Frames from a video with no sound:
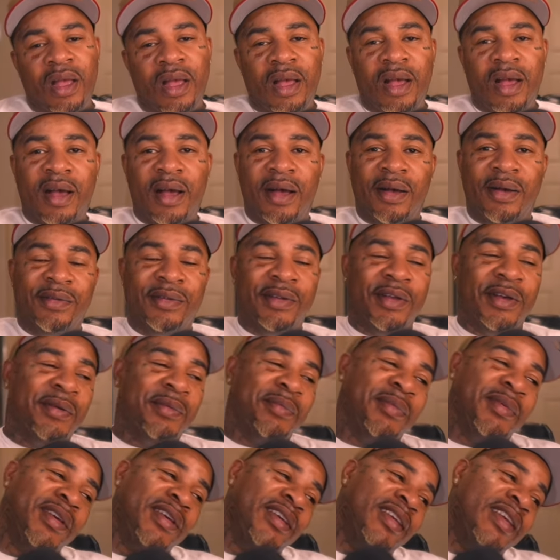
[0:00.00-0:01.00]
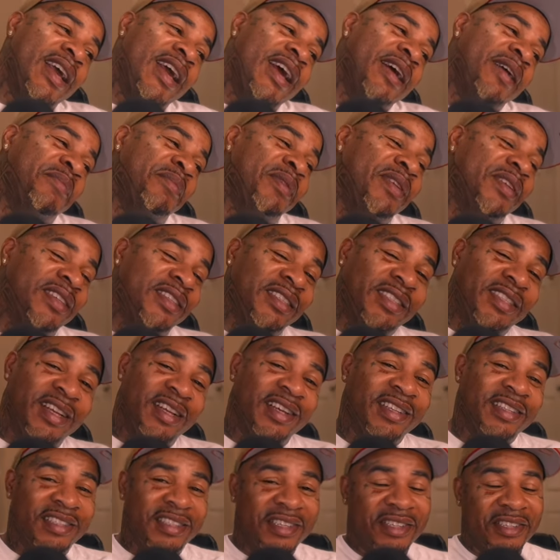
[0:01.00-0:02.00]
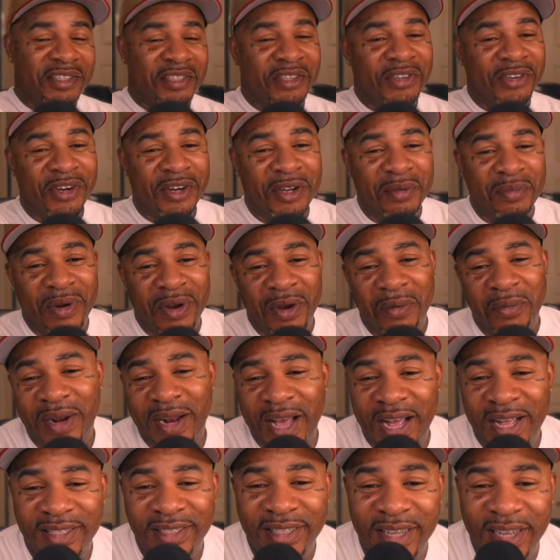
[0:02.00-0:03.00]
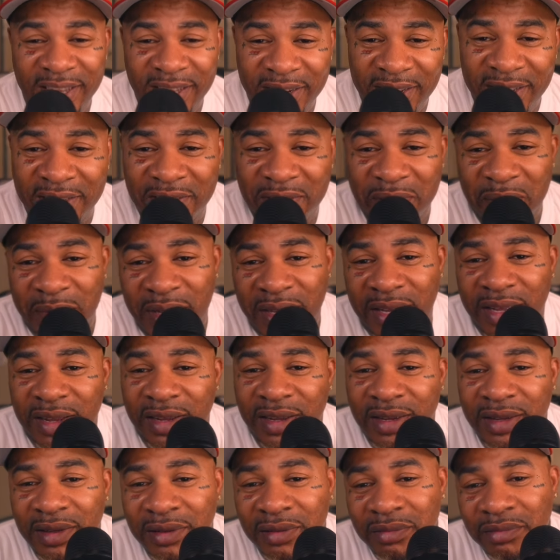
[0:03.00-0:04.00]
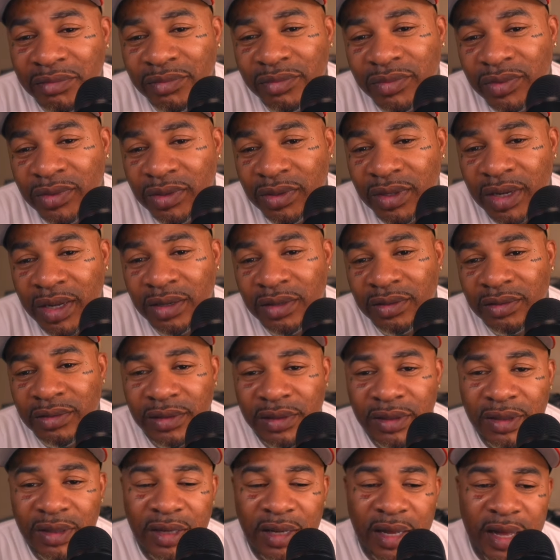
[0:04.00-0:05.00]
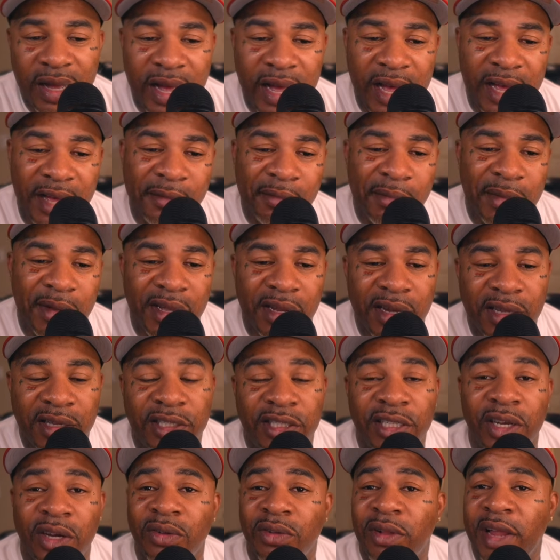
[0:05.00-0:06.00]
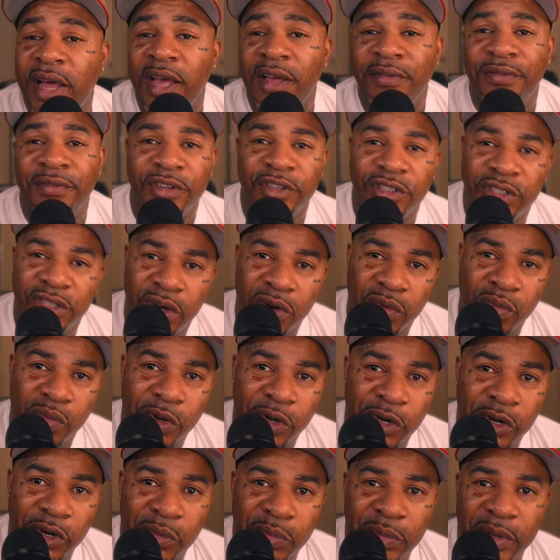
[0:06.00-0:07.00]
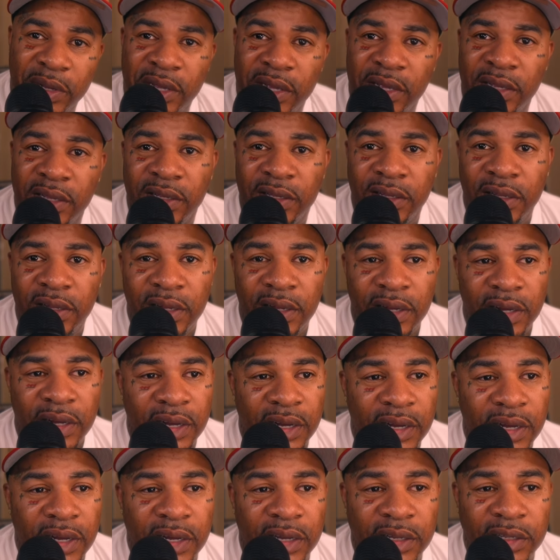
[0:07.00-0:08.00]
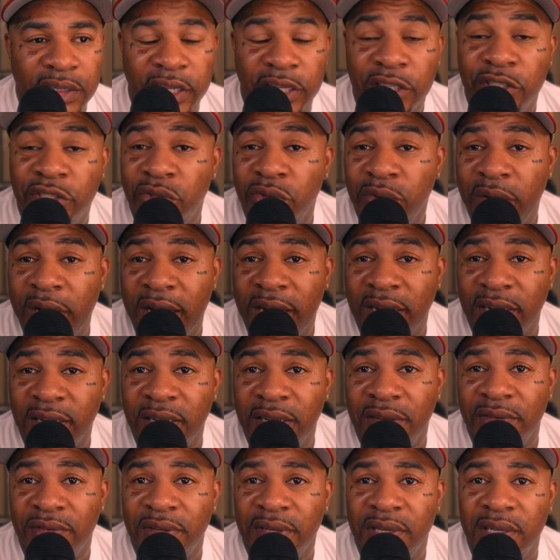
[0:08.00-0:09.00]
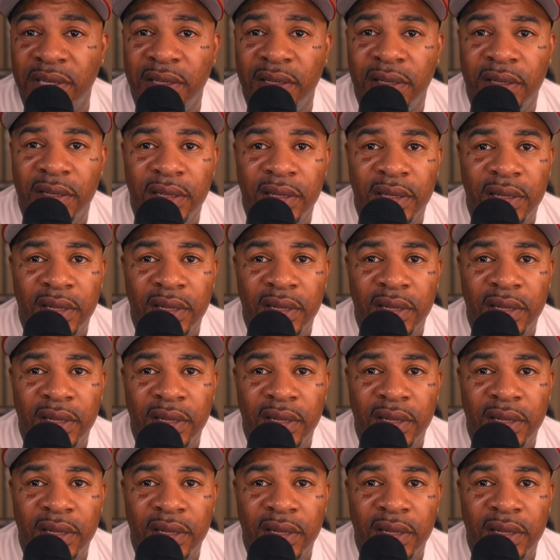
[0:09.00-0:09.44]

I don't know, man. Y'all be the judge and the jury, bro. But I tell you this, man. You know, hey, man, it's your life, it's your world, man. That you gotta live in.